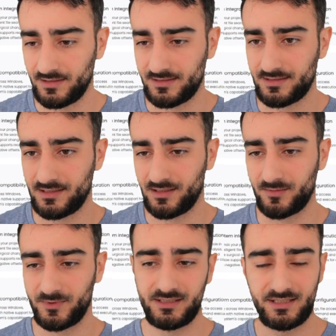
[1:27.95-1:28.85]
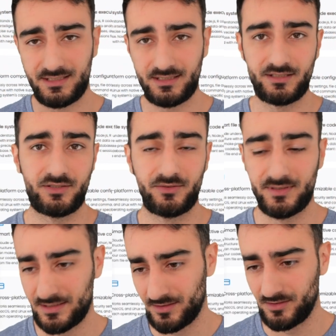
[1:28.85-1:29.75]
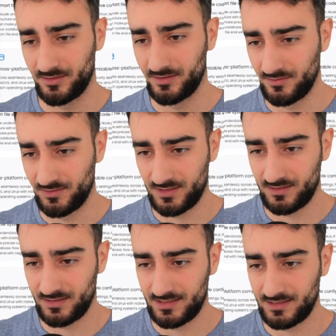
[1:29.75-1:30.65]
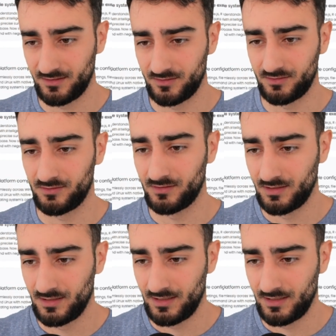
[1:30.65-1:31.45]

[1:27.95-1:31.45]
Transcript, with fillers: It's um, really easy to install, you know, just a single